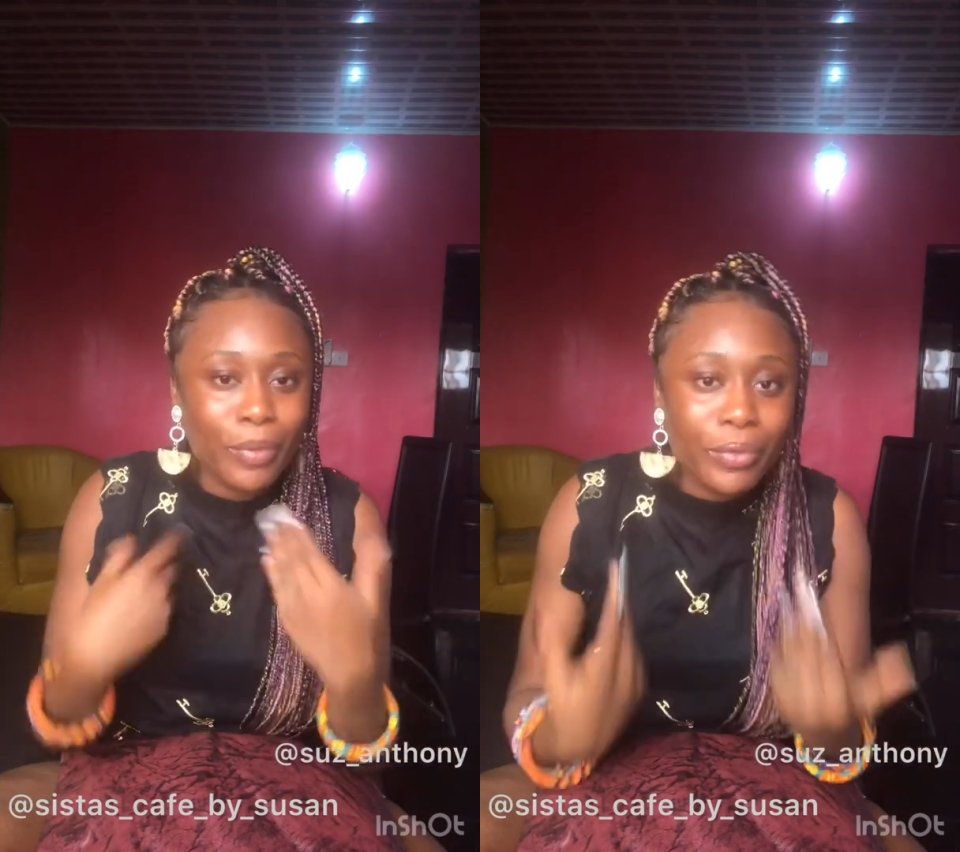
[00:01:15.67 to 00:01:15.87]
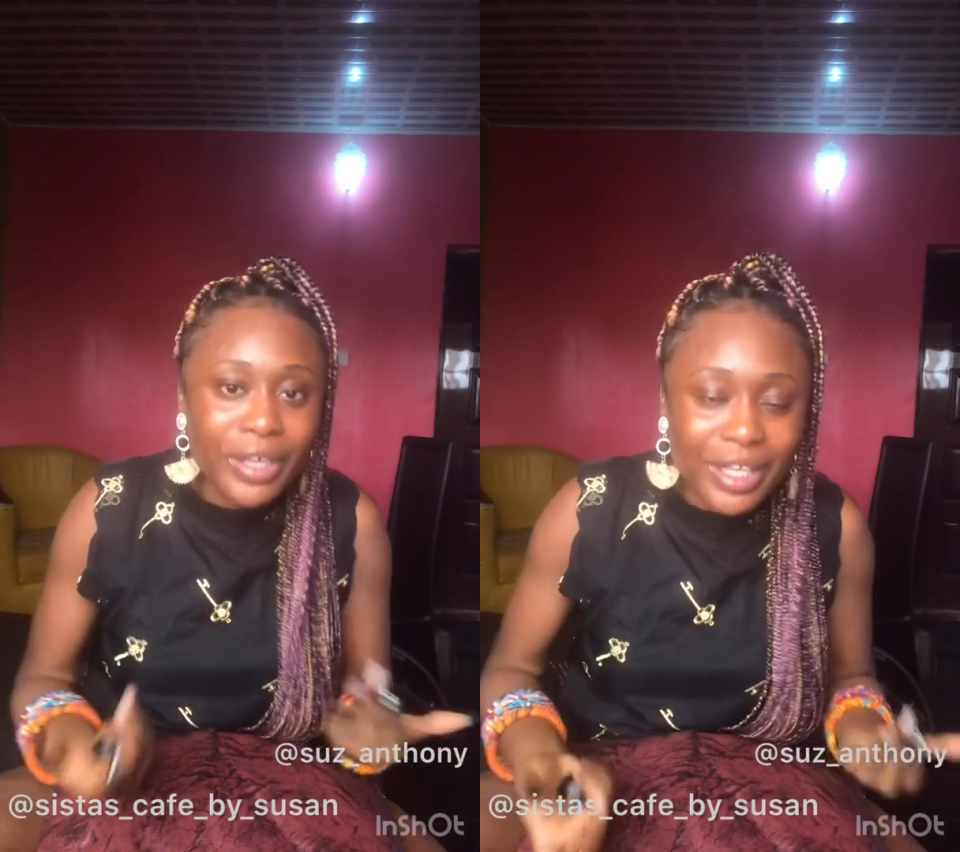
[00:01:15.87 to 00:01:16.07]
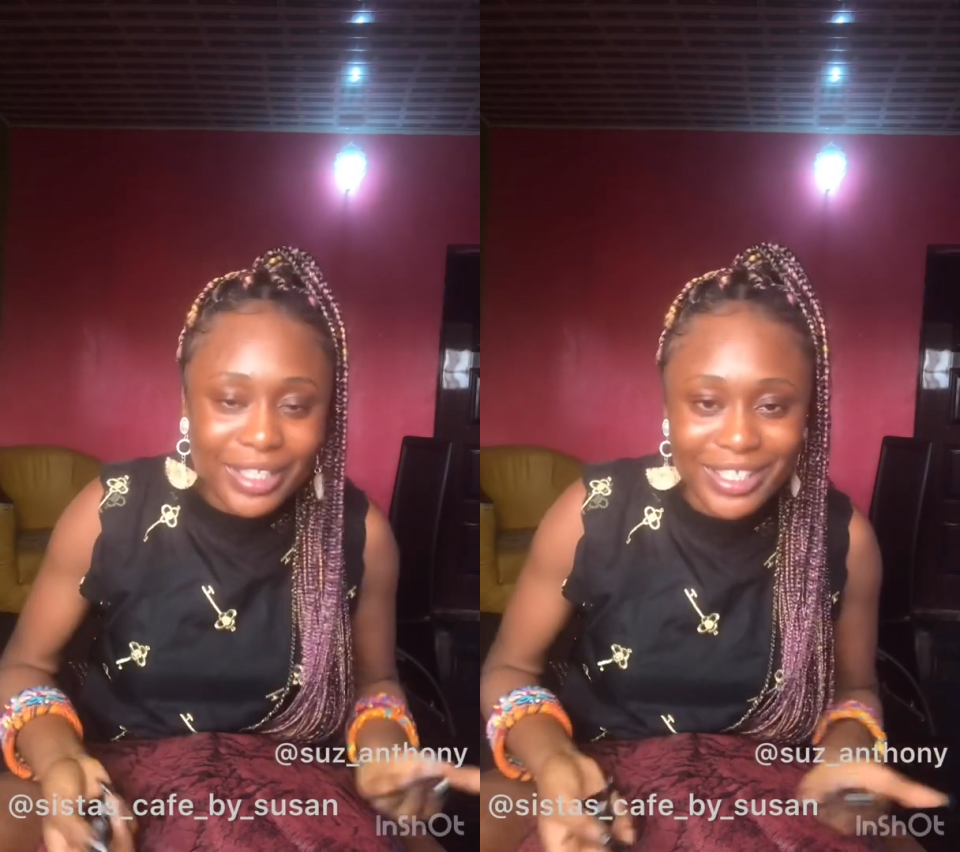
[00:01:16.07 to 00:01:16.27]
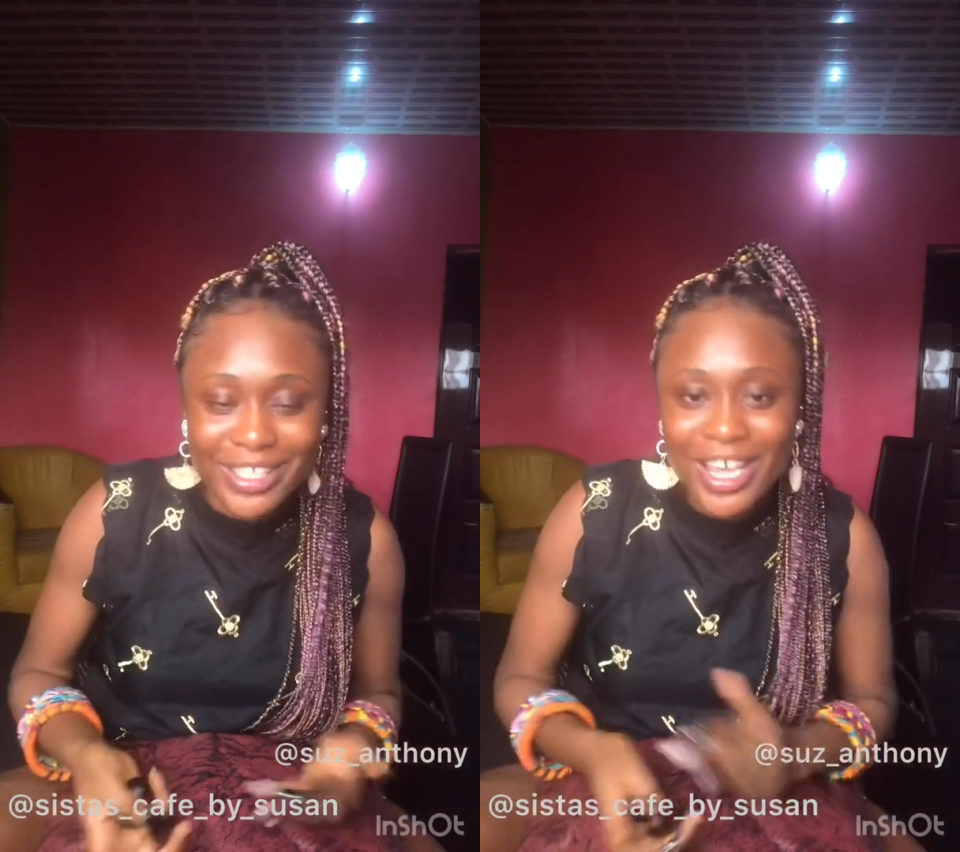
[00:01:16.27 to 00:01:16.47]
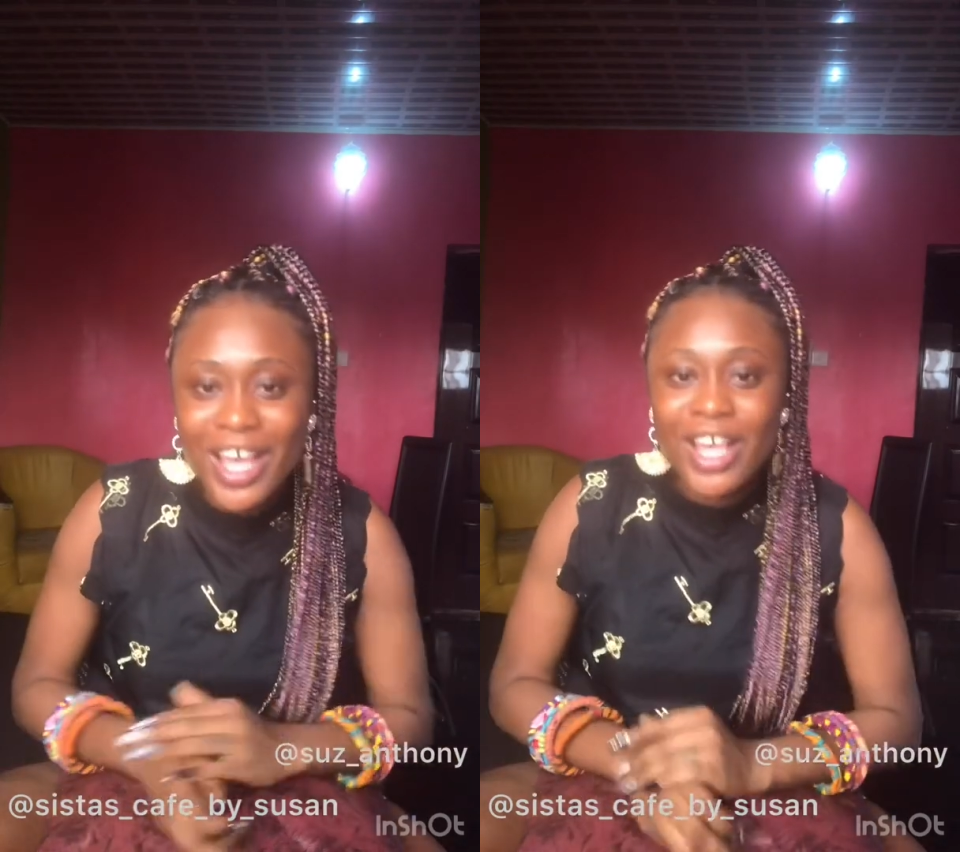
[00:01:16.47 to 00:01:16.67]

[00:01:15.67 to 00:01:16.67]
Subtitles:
prints.